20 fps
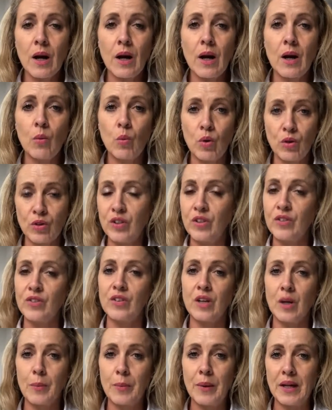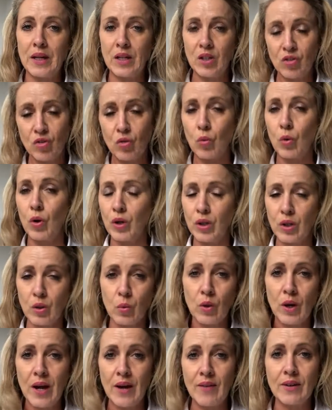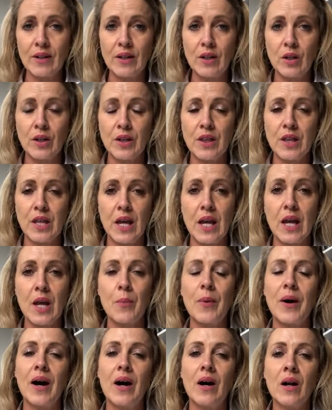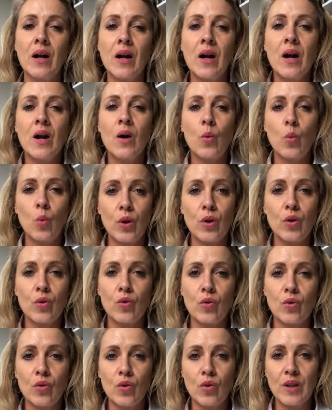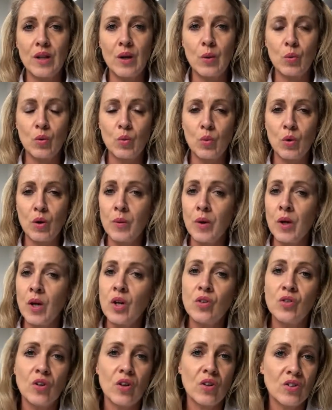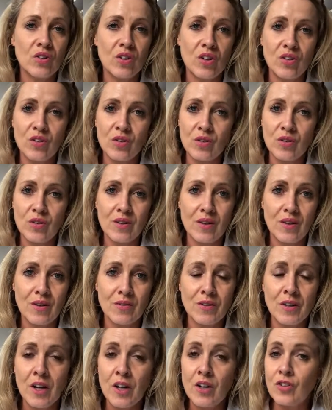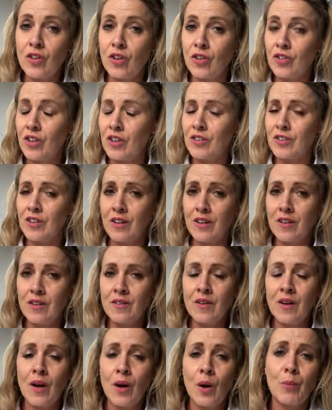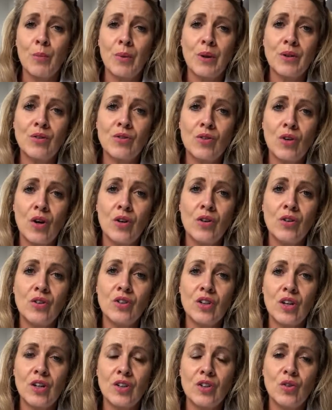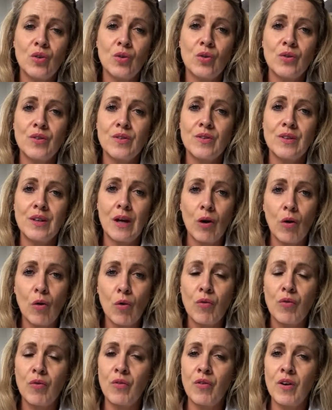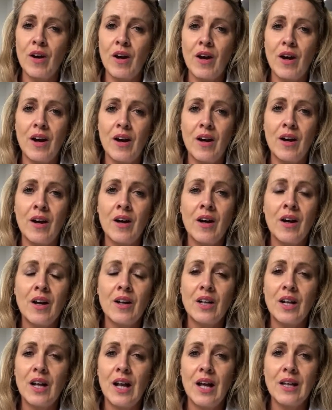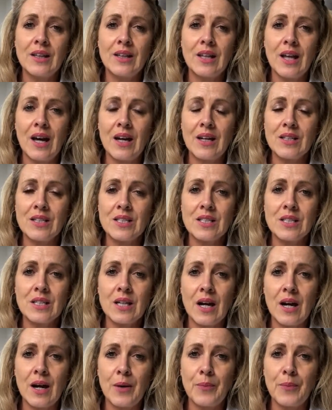wanting to get back into work and you want to have a little think about whether or not that would work. Don't judge yourself. Don't judge others, but don't judge yourself. Let that